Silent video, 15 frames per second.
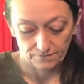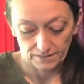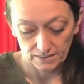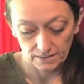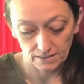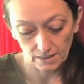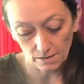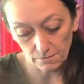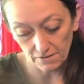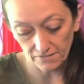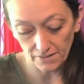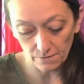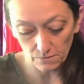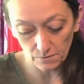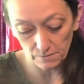Some of
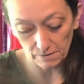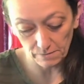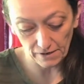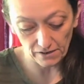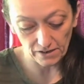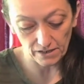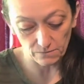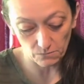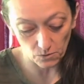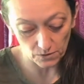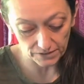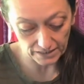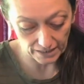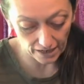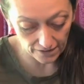them will be buried more
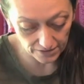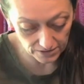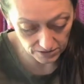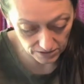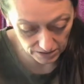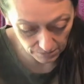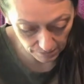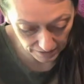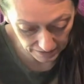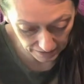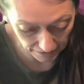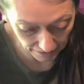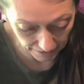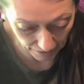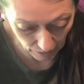than others depending
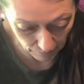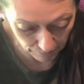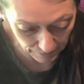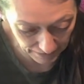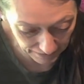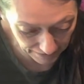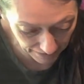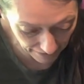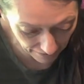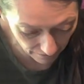on how big they